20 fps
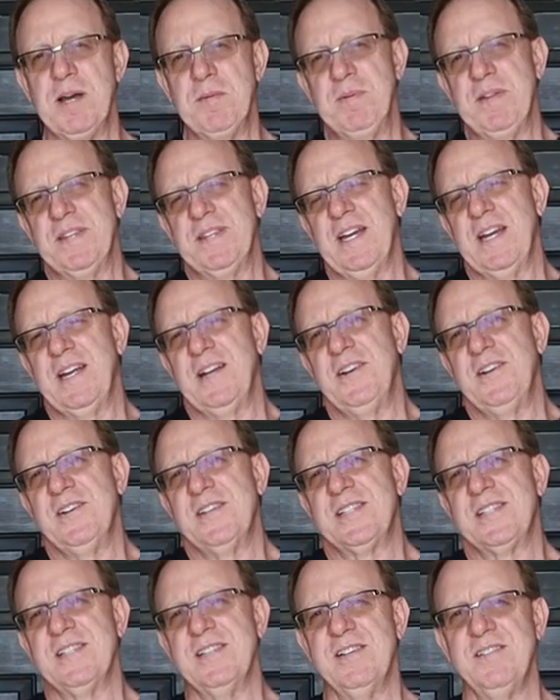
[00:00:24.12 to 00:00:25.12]
might be thinking to
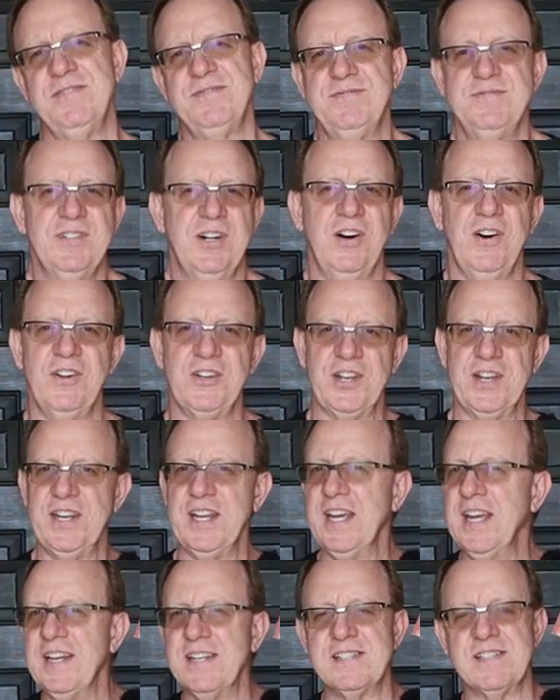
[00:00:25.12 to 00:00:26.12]
yourself, all you
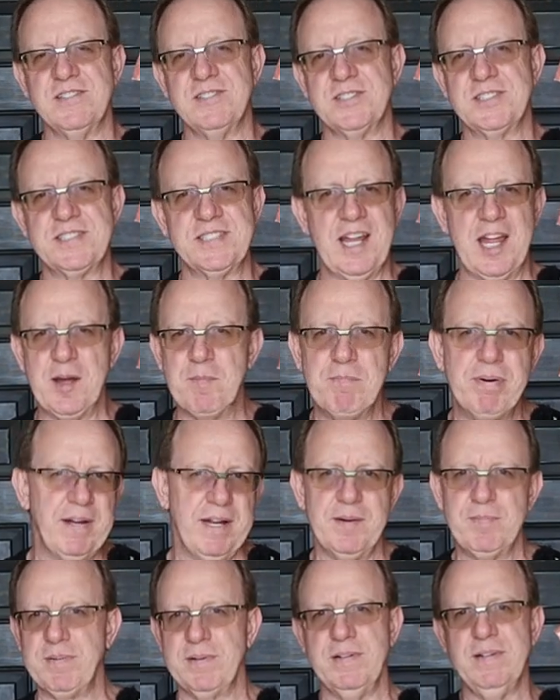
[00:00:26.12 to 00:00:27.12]
need is a little
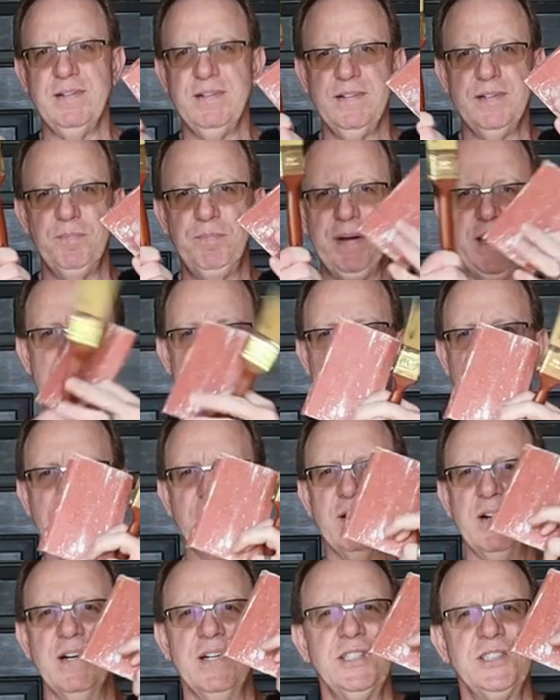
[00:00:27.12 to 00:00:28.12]
sandpaper, a
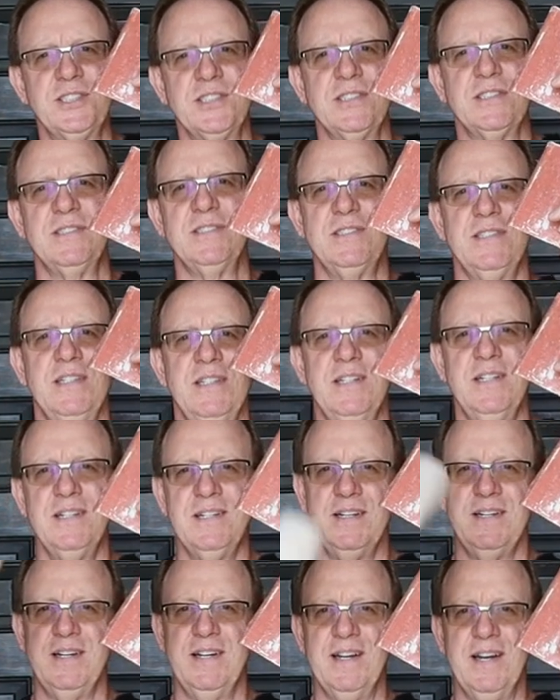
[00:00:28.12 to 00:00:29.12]
paintbrush,
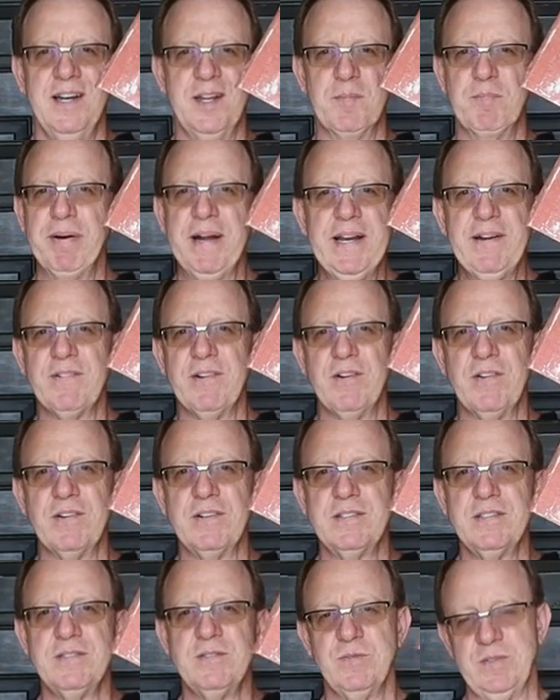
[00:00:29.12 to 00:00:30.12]
and a paint
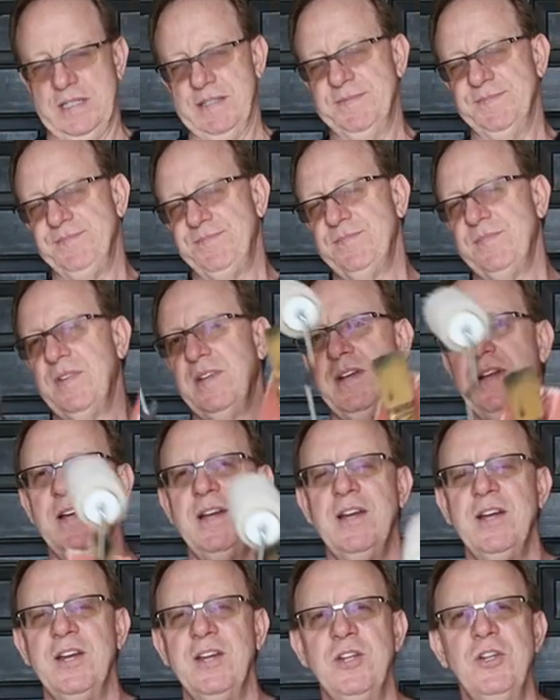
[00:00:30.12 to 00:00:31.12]
roller. Well,
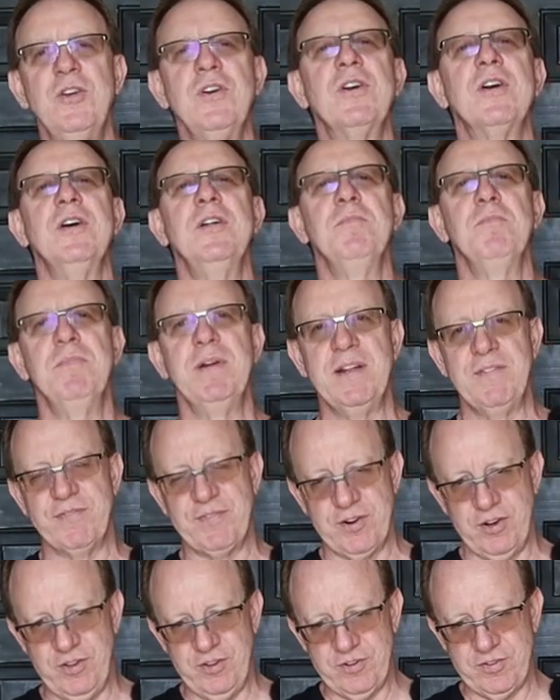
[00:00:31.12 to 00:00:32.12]
you couldn't be
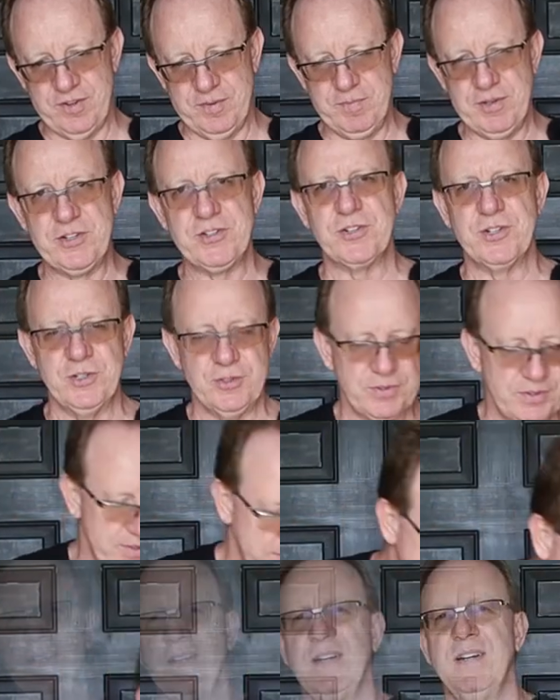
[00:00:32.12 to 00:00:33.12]
further from the truth.
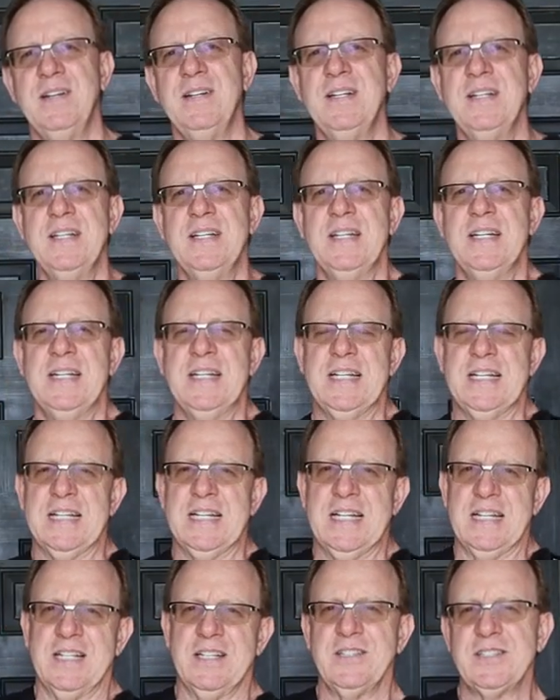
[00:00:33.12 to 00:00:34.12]

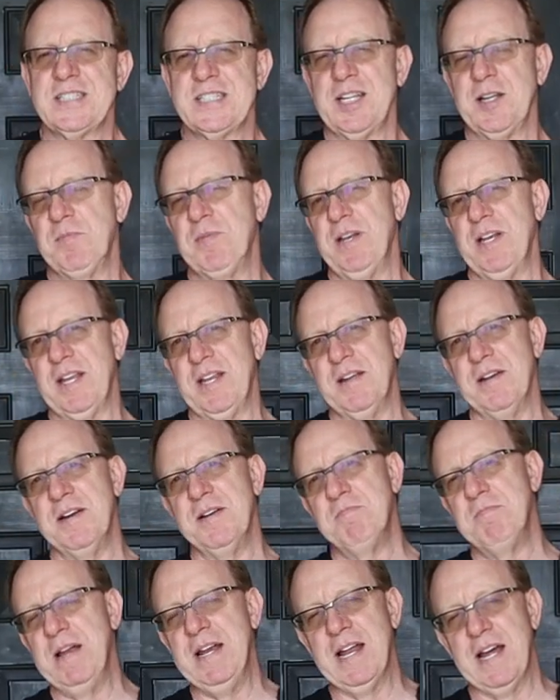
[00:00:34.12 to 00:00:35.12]
A little something you
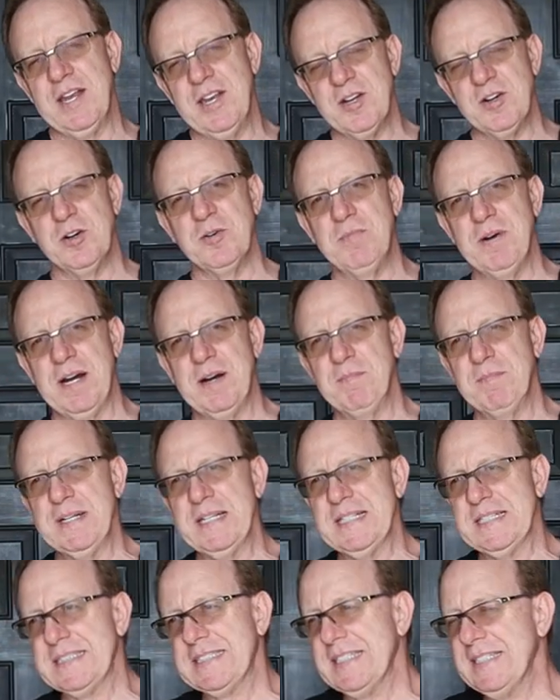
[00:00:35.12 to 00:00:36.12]
may not know about me
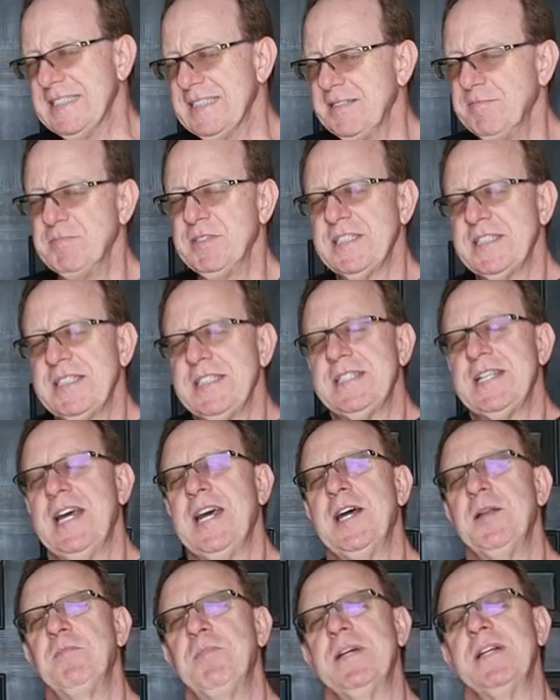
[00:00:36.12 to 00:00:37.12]
is I'm just a
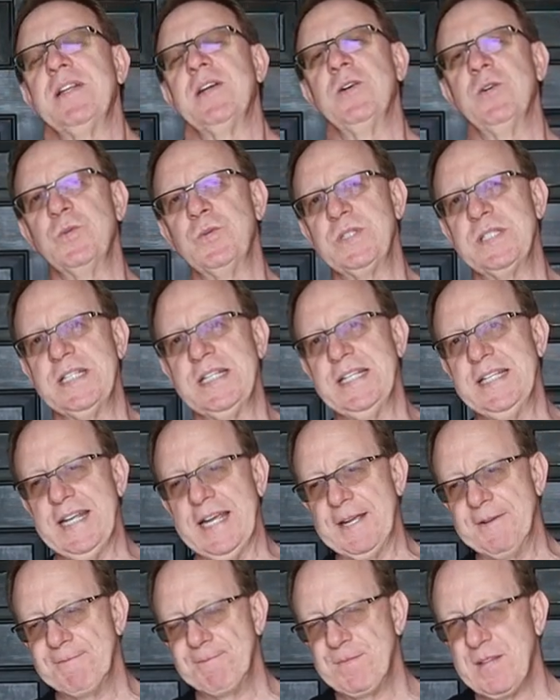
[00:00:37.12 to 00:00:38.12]
tad bit
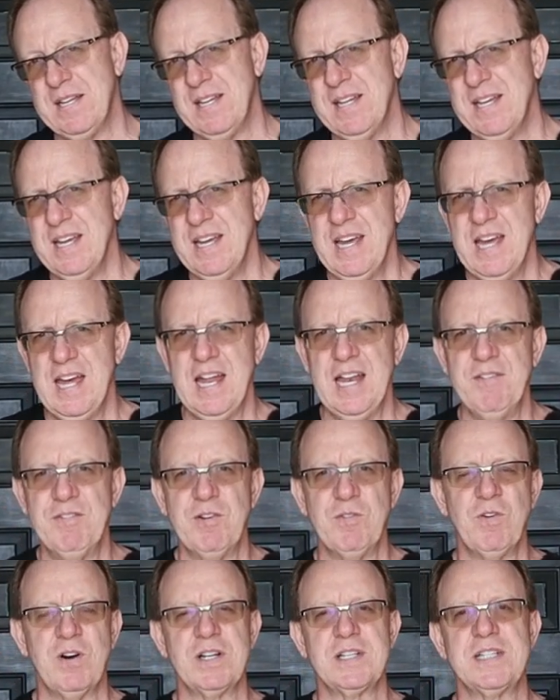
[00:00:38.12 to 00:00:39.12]
OCD. And if
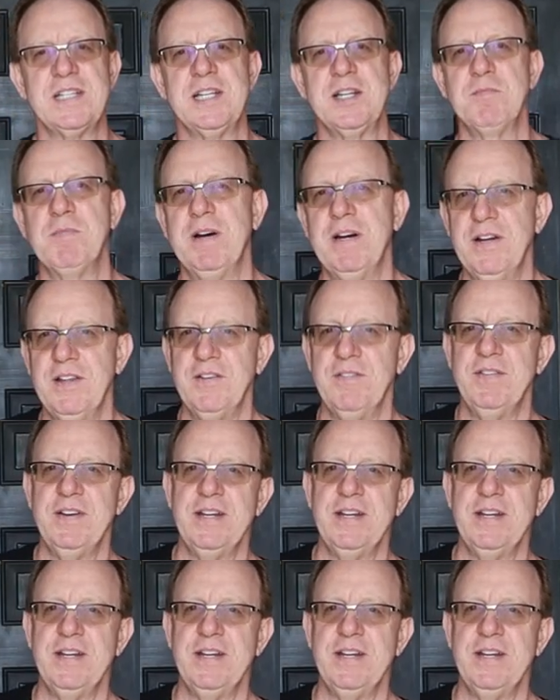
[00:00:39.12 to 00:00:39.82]
you've watched any of my other